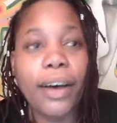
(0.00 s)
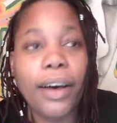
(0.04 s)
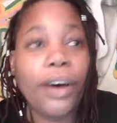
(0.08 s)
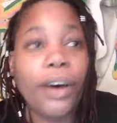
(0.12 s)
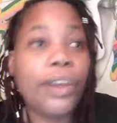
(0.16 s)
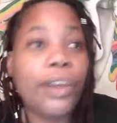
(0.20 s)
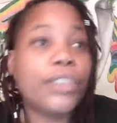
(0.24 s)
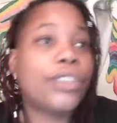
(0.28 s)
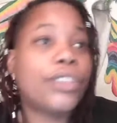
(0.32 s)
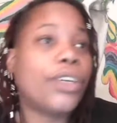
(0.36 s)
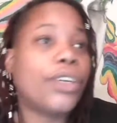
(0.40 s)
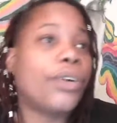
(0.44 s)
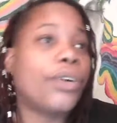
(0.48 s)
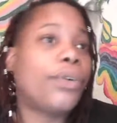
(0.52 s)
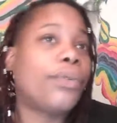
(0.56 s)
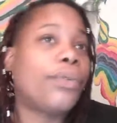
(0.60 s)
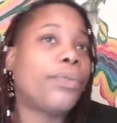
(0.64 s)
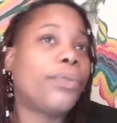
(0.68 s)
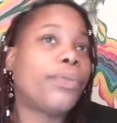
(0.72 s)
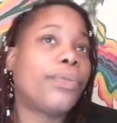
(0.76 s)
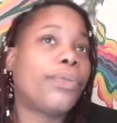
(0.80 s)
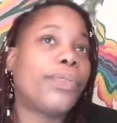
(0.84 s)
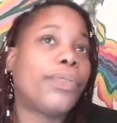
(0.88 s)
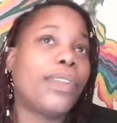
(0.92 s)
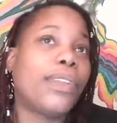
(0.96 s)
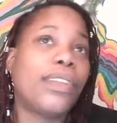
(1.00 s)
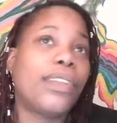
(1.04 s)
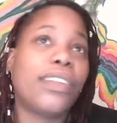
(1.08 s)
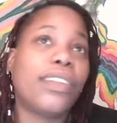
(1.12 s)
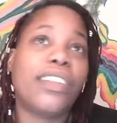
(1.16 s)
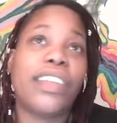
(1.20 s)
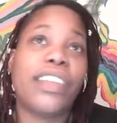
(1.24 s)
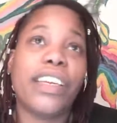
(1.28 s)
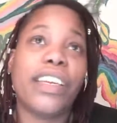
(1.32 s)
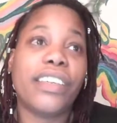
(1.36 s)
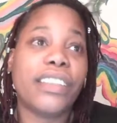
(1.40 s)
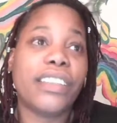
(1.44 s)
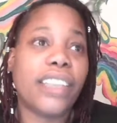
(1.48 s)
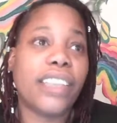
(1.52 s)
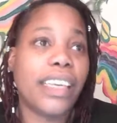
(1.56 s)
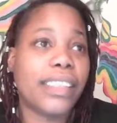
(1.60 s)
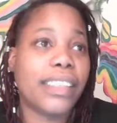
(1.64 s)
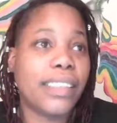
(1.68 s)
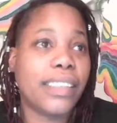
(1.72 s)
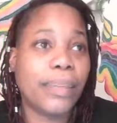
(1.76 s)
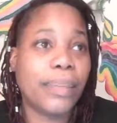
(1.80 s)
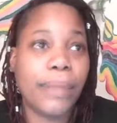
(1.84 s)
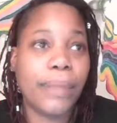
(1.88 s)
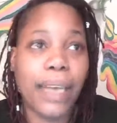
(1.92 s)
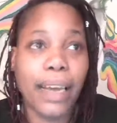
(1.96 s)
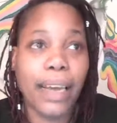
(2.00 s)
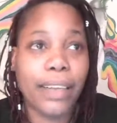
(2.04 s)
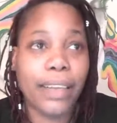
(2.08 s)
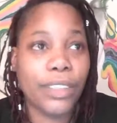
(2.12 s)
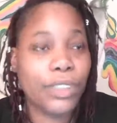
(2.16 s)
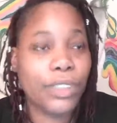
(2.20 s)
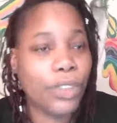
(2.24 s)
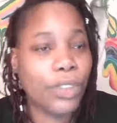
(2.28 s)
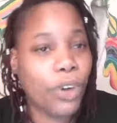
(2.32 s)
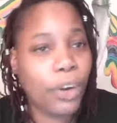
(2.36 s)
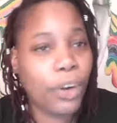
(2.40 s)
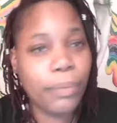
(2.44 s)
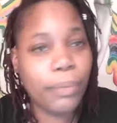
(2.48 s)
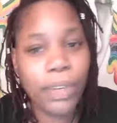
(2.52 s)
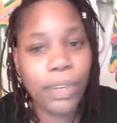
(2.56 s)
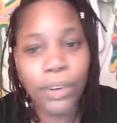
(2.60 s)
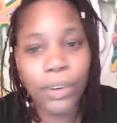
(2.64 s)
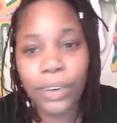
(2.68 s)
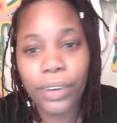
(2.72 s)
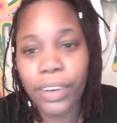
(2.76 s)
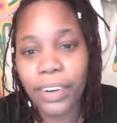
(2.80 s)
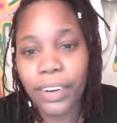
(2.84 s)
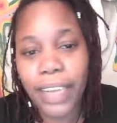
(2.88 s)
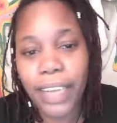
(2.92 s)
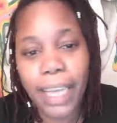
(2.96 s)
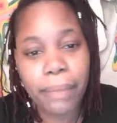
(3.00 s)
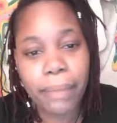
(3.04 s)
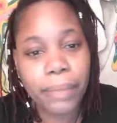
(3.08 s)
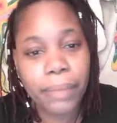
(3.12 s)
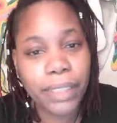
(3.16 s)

Also, there's like some kind of storm going on.